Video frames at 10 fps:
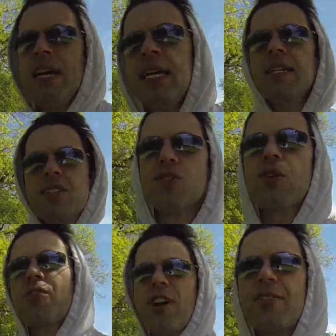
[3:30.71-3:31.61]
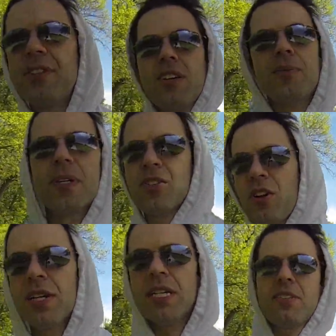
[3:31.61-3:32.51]
He has a sword fight with Inigo
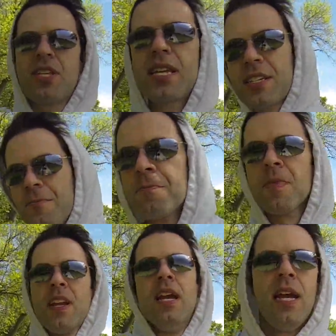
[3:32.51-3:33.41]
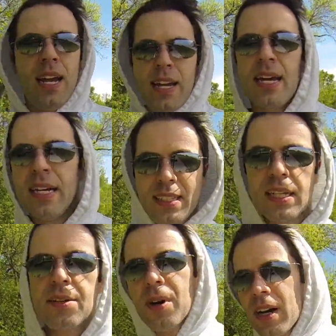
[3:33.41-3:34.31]
Montoya. Inigo says, Hey, I
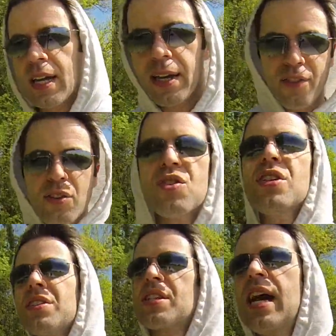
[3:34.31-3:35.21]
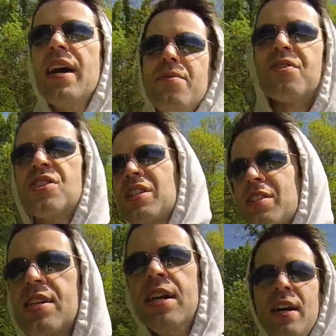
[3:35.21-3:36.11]
tell you what, have you seen this guy with
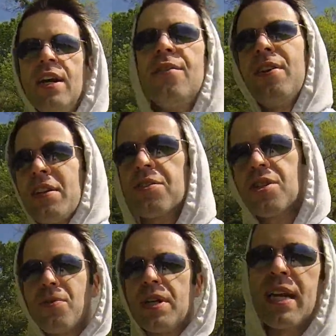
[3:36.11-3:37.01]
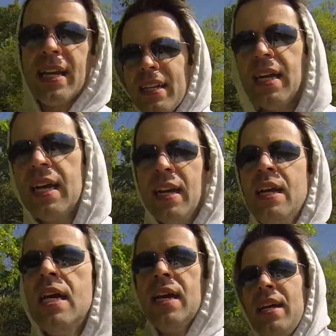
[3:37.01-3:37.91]
six fingers on one hand?
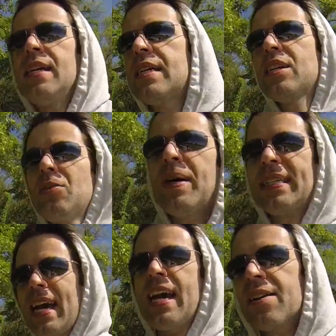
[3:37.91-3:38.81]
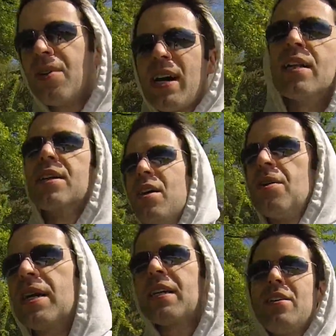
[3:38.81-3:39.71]
He killed my dad a while ago,
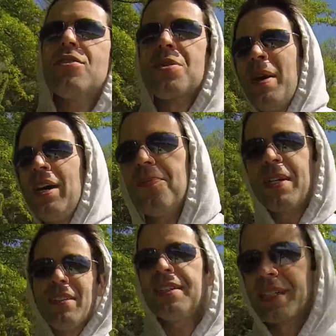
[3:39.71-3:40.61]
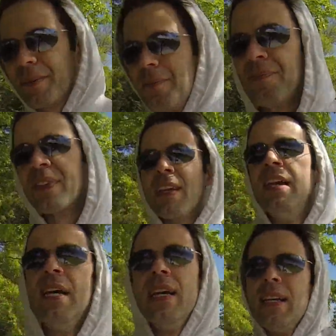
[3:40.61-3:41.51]
and I could use some help killing him.
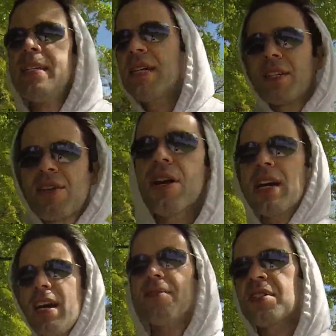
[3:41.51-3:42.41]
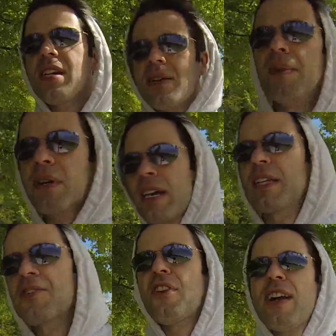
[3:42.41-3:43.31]
He's like, sorry, haven't seen him. Okay,
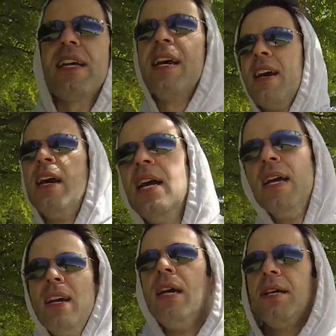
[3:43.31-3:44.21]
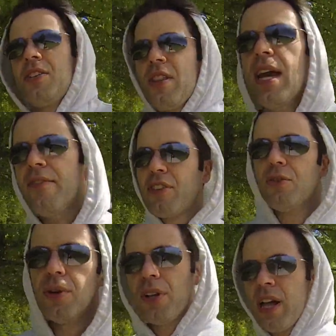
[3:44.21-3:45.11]
let's fight. So they have a
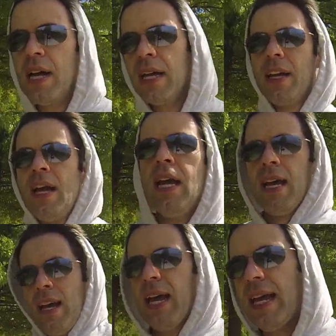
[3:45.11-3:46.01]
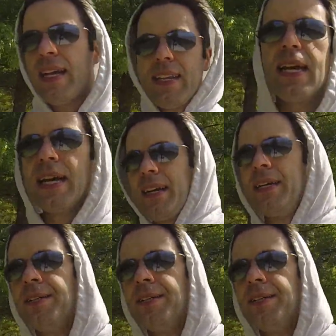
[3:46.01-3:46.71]
duel, and uh,